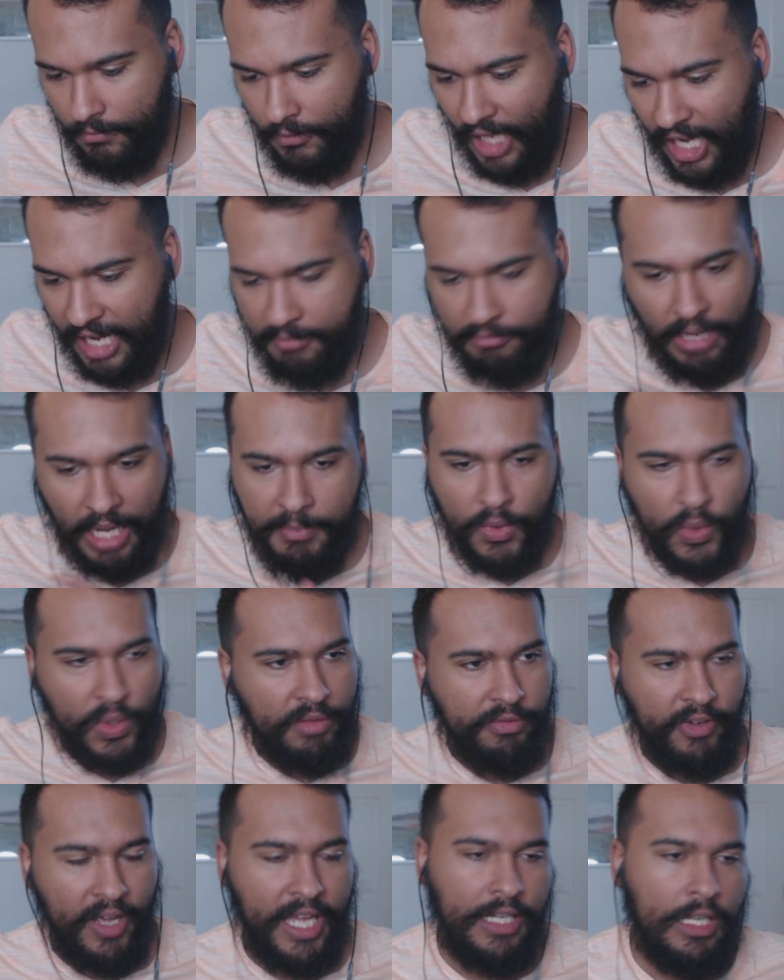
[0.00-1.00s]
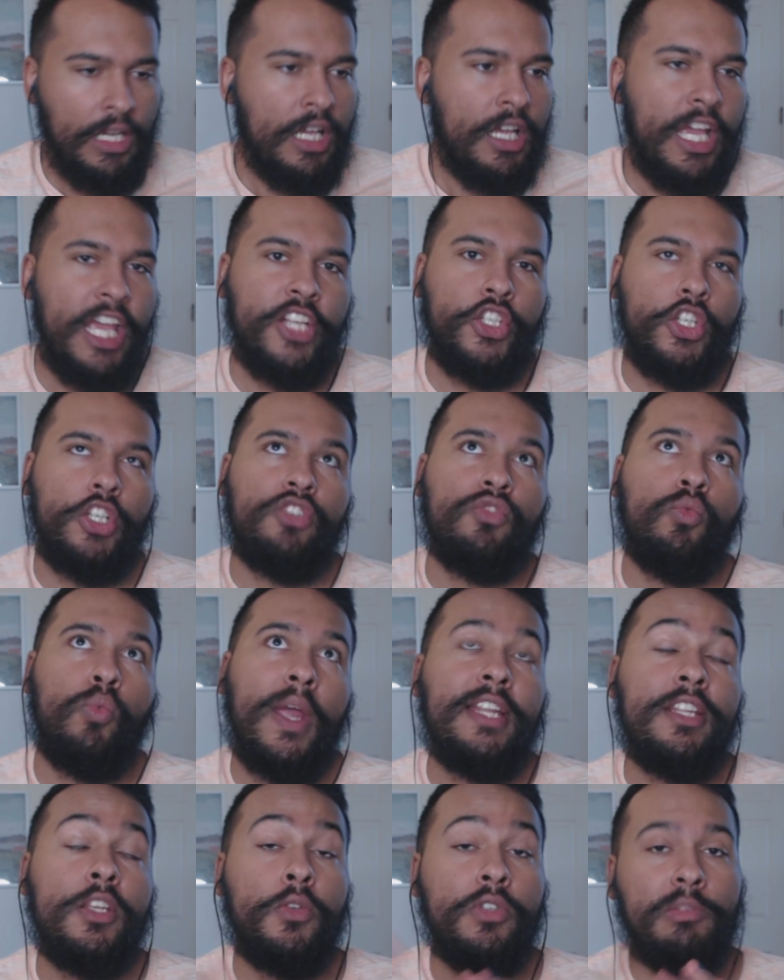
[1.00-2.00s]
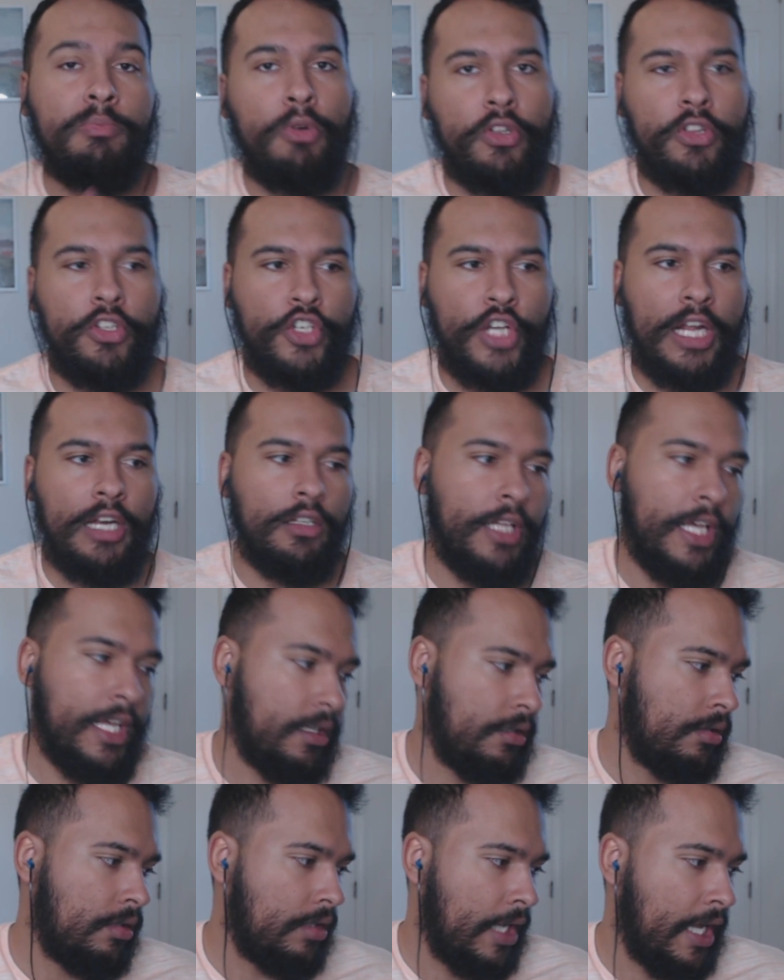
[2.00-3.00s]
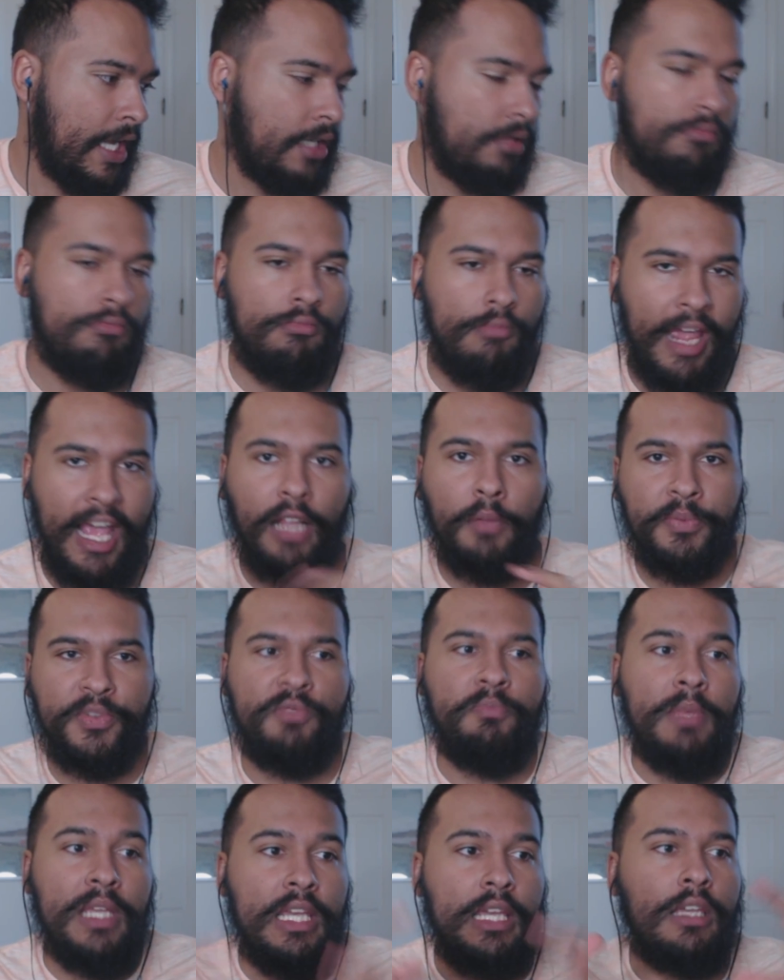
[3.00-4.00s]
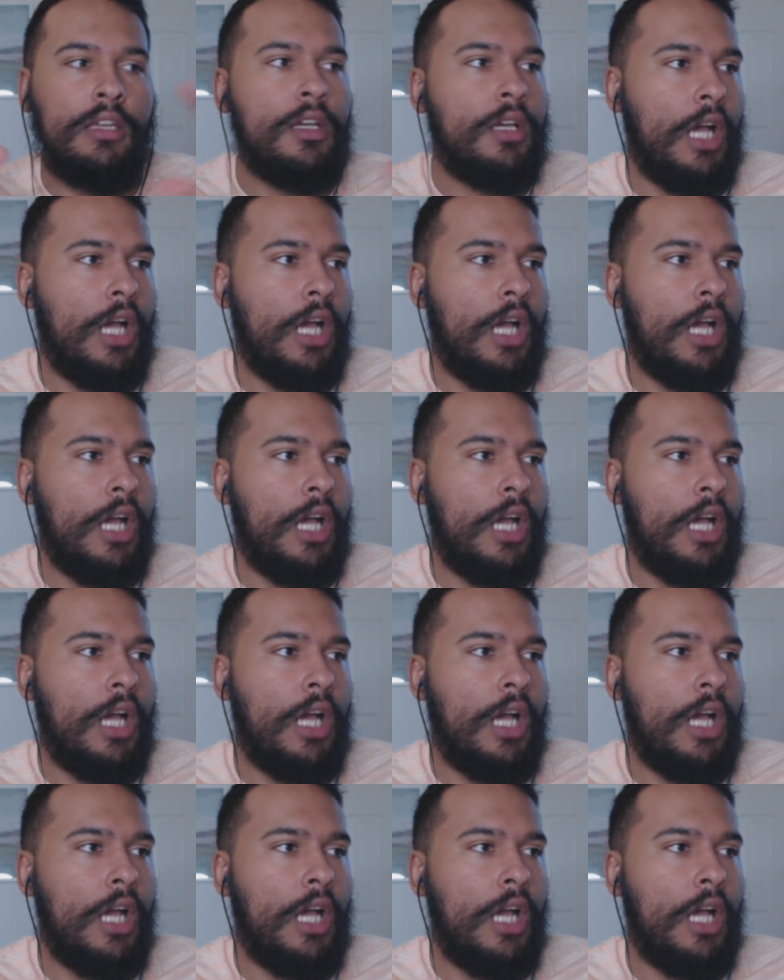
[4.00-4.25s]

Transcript: I'm doing fine. It's just when you support the channel, it helps me